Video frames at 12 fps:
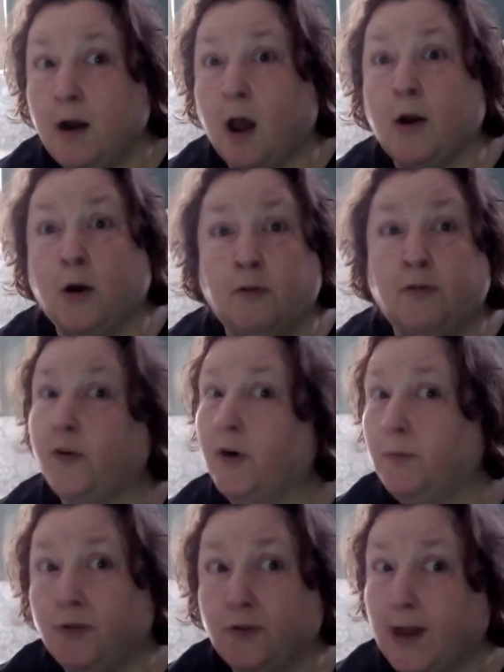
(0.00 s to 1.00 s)
Not all
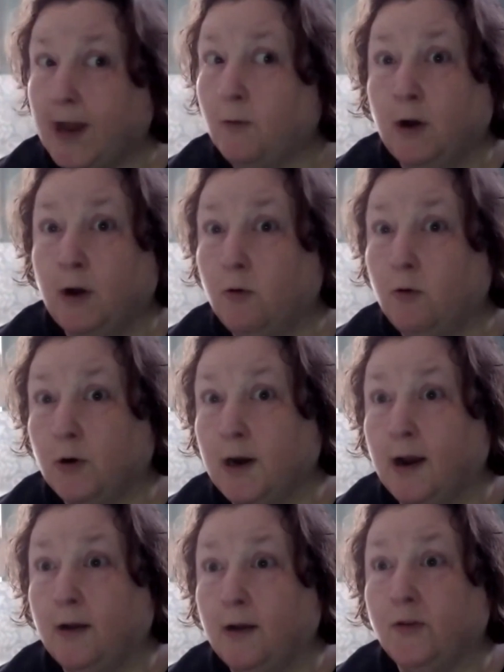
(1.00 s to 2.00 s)
firms are that well
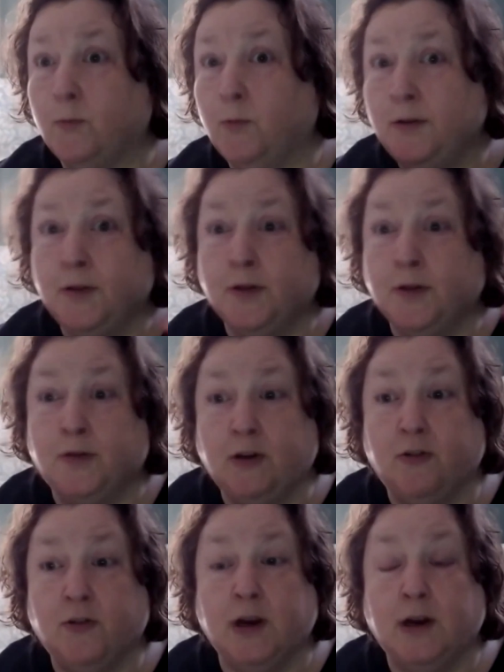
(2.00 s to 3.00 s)
organized. So one of the
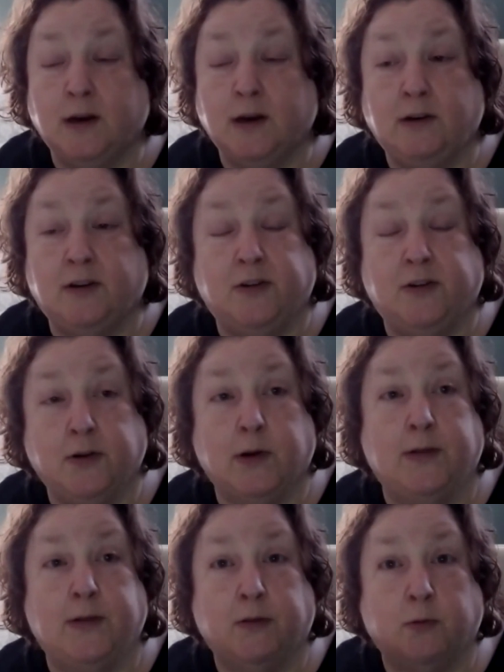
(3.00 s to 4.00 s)
things you're going to need to do,
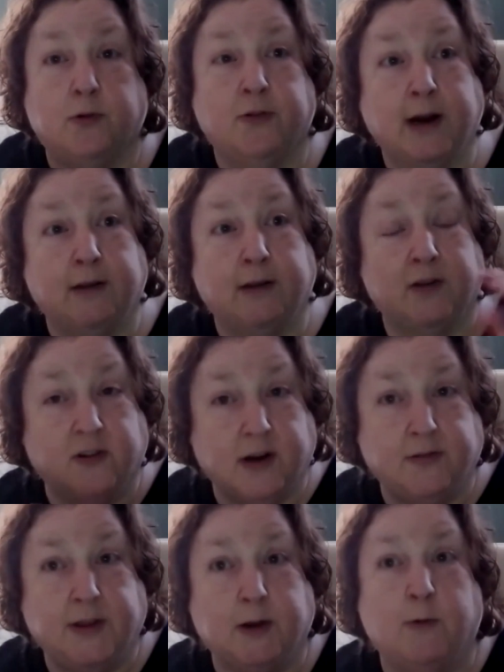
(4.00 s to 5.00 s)
and this will transition,
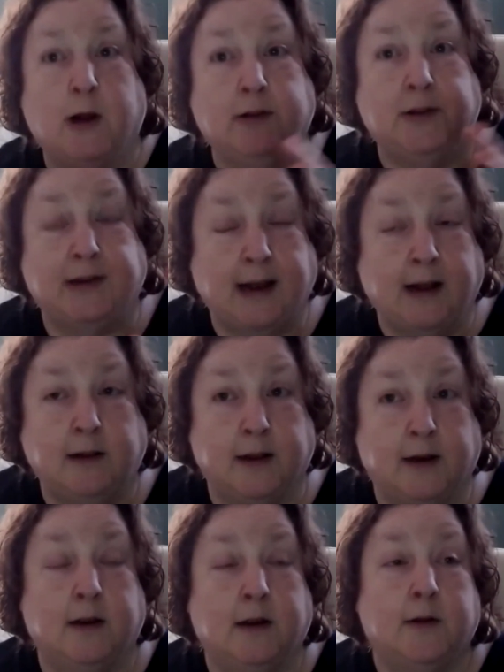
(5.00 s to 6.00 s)
I think, well into
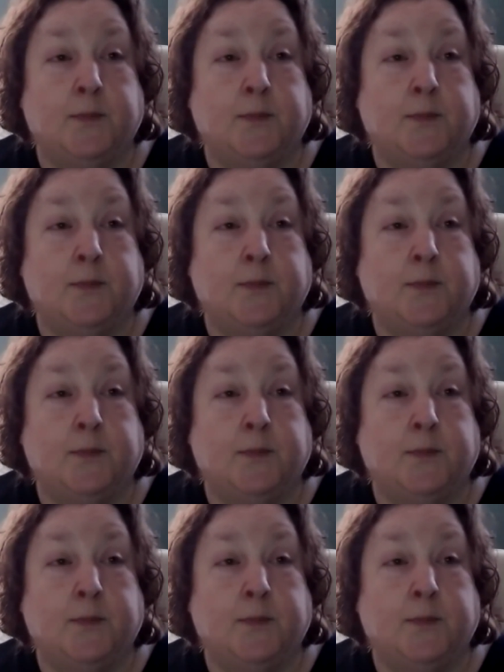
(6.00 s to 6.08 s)
Ellen,